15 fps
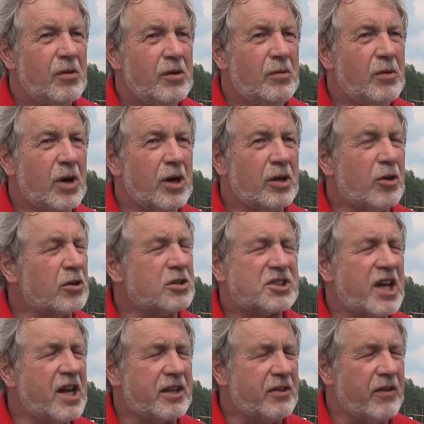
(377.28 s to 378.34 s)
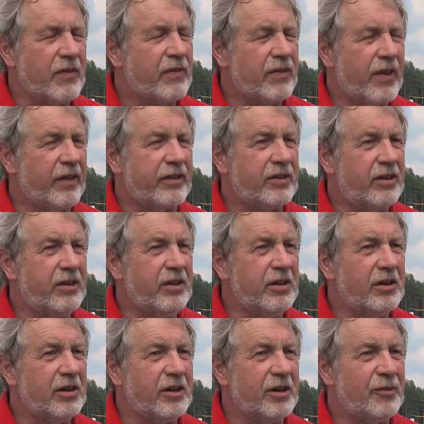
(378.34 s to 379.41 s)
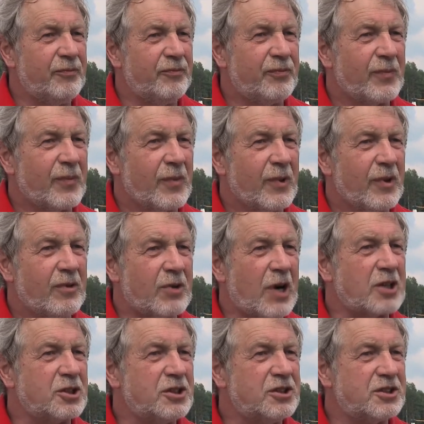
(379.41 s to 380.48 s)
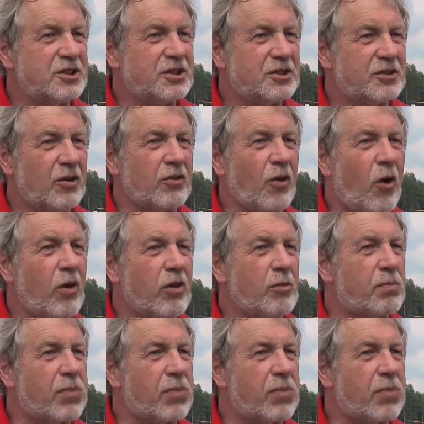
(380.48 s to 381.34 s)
we are not sad that the Russians got all the